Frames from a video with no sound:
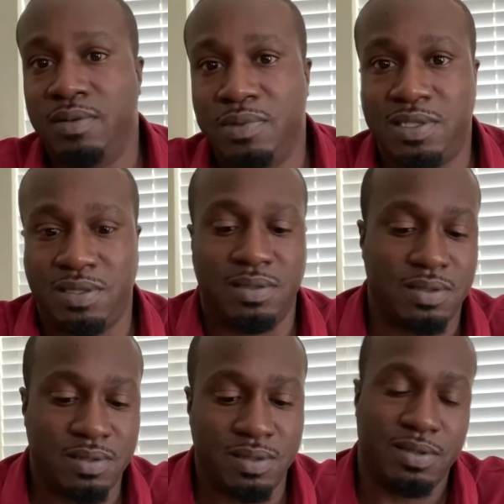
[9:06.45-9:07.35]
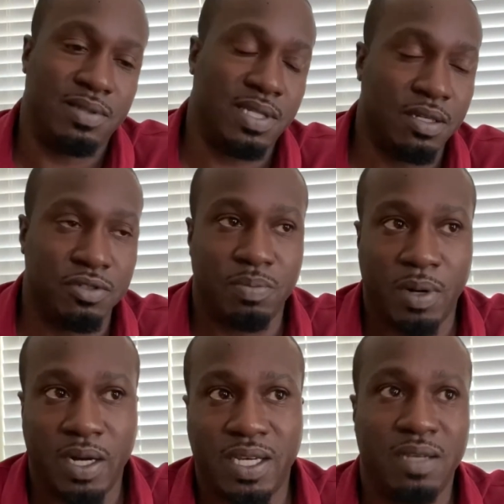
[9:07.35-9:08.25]
which is a seller's
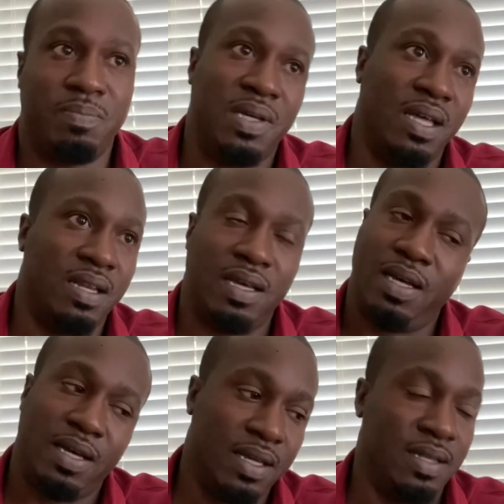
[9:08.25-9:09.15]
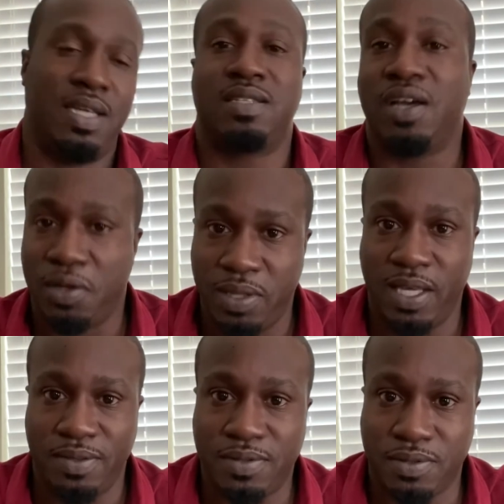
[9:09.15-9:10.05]
market, but that's a whole
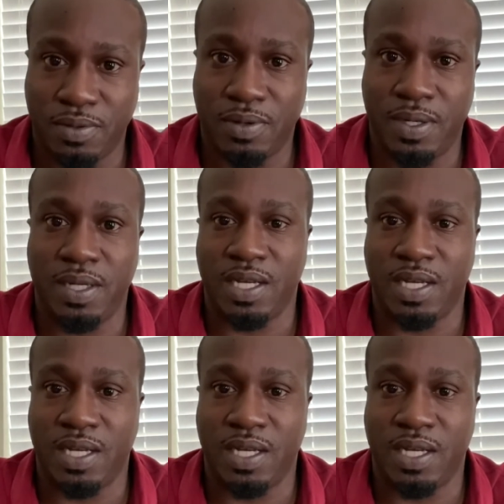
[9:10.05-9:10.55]
nother story.